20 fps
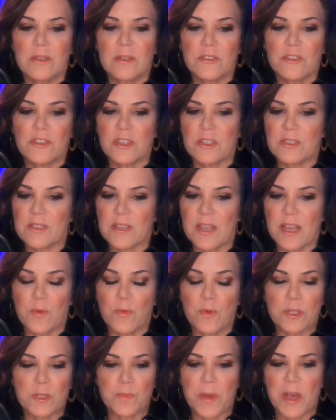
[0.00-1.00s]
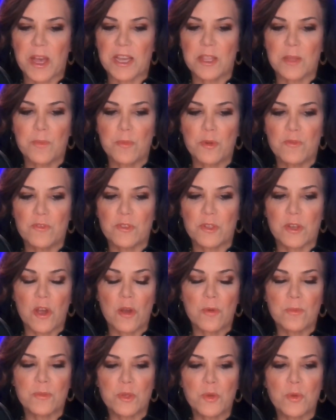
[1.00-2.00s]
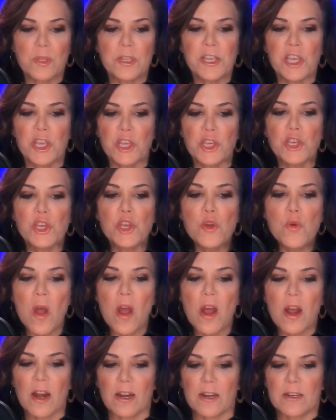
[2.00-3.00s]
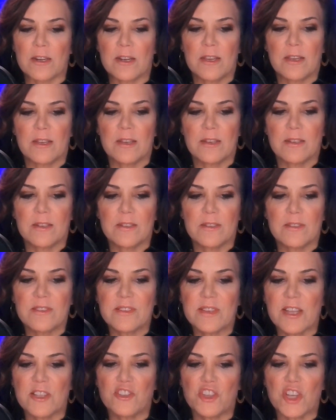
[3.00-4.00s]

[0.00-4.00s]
She's saying, what's behind the move to homeschooling? You are, said